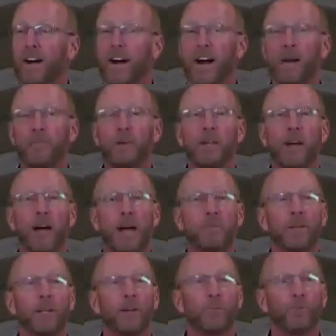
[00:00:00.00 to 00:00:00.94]
I'm in, I'm
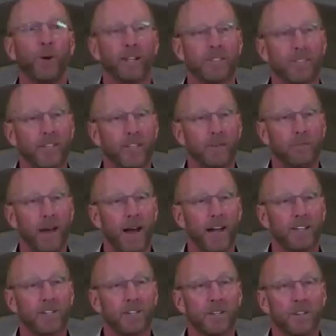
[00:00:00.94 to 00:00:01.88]
in a wrestling
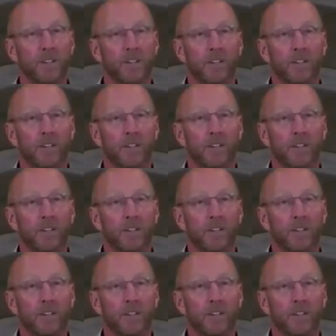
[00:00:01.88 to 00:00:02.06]
match